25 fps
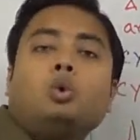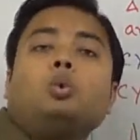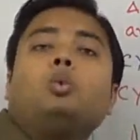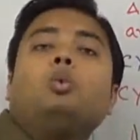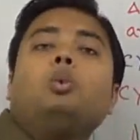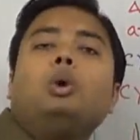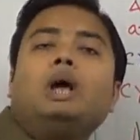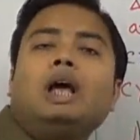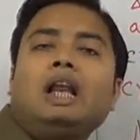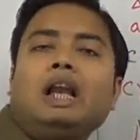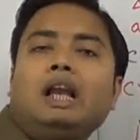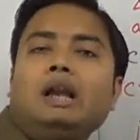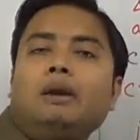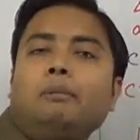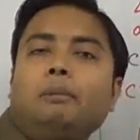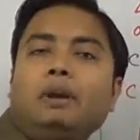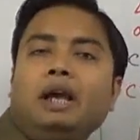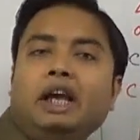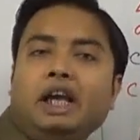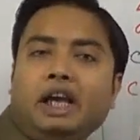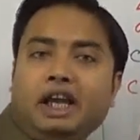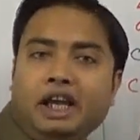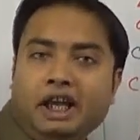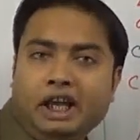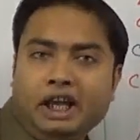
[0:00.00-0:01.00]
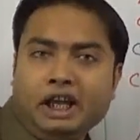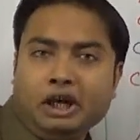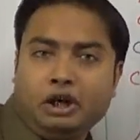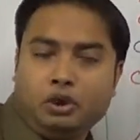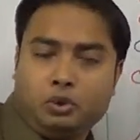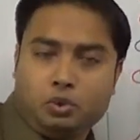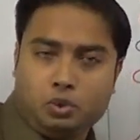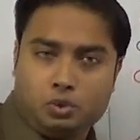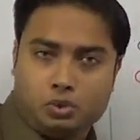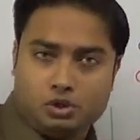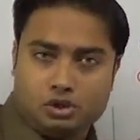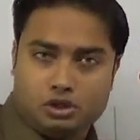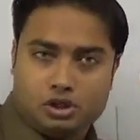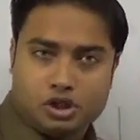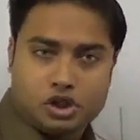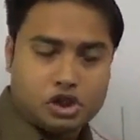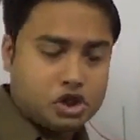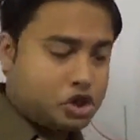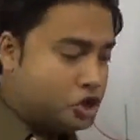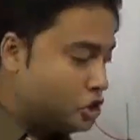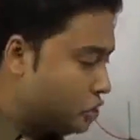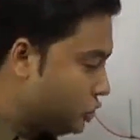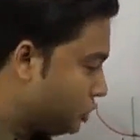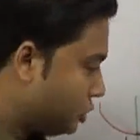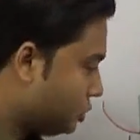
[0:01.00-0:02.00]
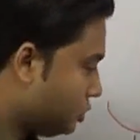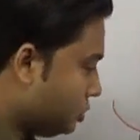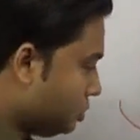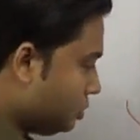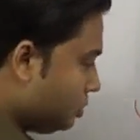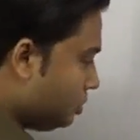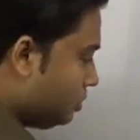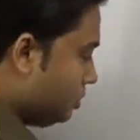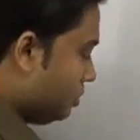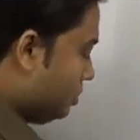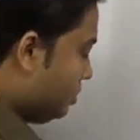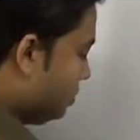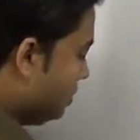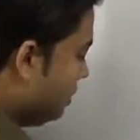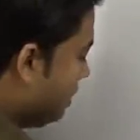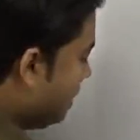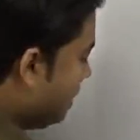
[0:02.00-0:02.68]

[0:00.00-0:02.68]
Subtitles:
will be equals to,